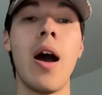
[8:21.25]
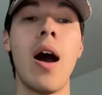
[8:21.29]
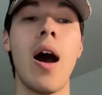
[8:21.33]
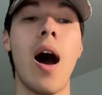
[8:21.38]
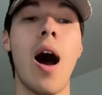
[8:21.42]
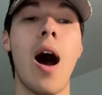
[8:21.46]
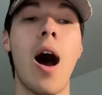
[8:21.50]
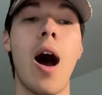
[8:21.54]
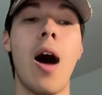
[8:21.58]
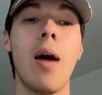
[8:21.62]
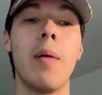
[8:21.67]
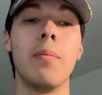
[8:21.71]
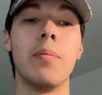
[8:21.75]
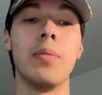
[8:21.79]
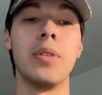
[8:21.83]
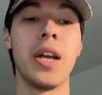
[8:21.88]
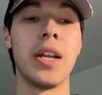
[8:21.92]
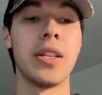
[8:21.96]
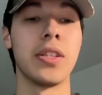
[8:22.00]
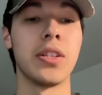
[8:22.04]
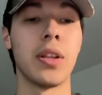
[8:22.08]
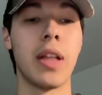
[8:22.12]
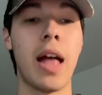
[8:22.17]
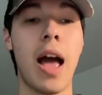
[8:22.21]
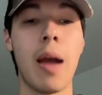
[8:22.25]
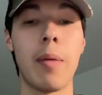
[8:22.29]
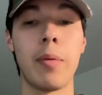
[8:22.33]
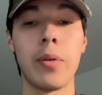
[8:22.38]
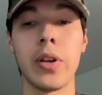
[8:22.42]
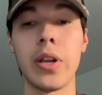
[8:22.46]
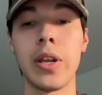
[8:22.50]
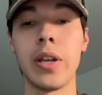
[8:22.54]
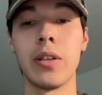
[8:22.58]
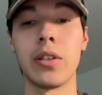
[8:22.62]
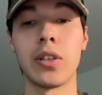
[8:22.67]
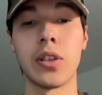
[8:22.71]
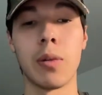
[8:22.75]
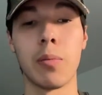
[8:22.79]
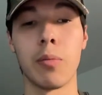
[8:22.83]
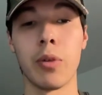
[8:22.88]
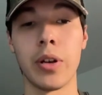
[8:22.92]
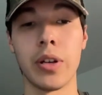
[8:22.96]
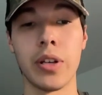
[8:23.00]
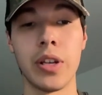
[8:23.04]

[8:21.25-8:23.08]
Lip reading: Denzel Aberdeen's going to bring